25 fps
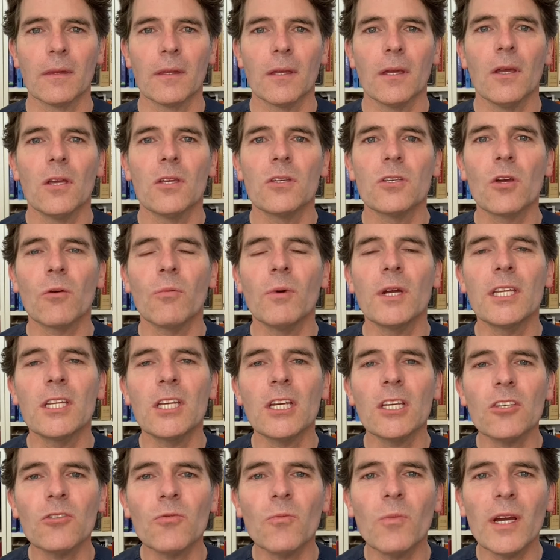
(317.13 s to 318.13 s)
So we
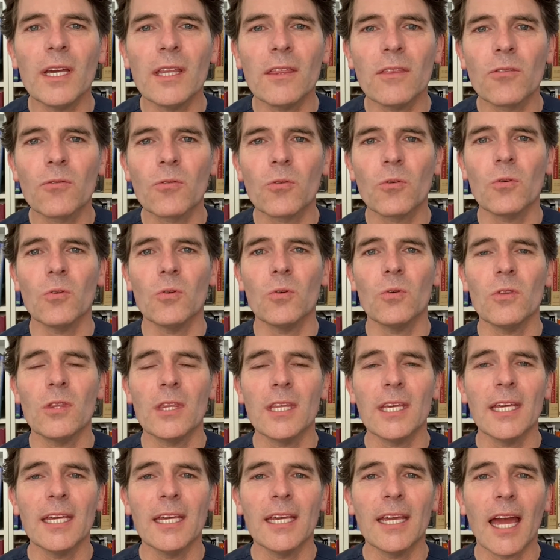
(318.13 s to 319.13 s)
just went through
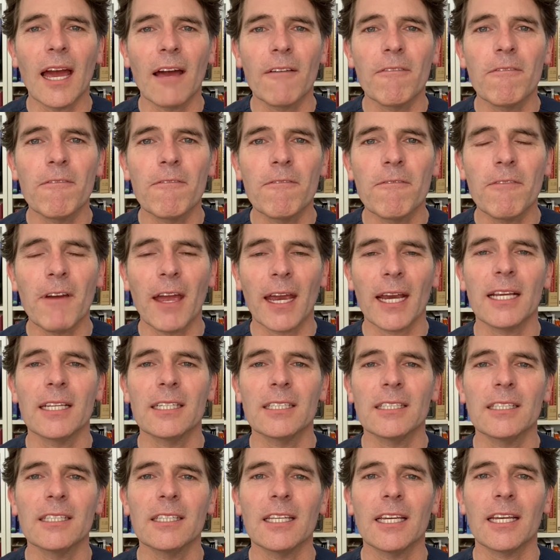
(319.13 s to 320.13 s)
the
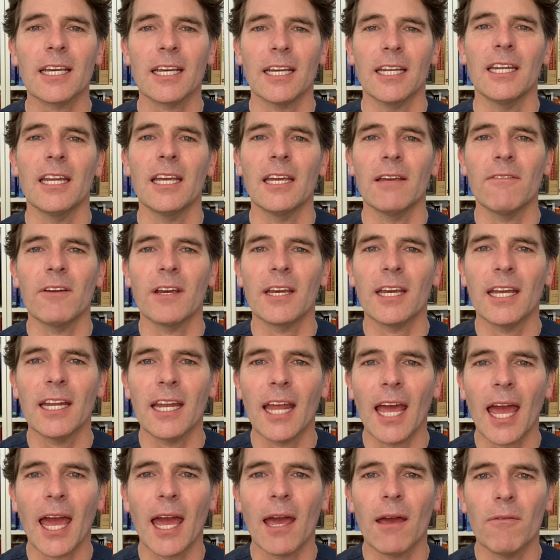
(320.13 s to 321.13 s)
effects that CanEVA can
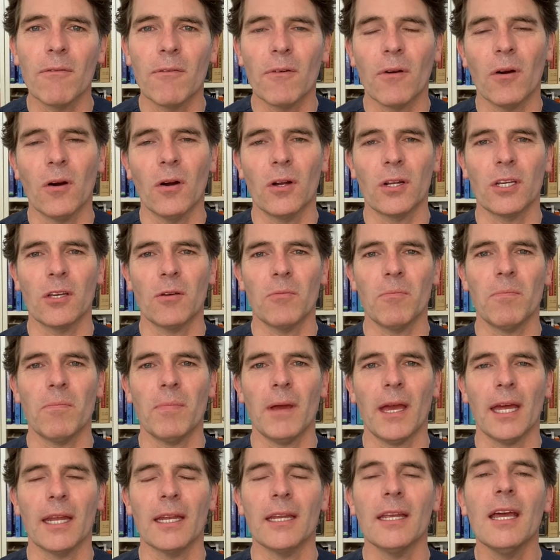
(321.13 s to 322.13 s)
have on your
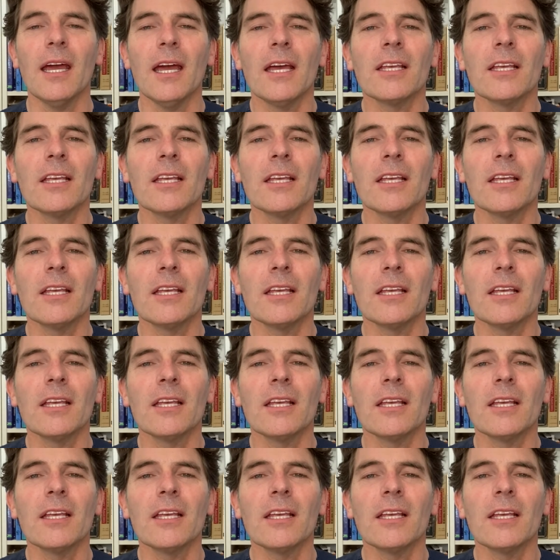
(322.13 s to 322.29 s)
pet.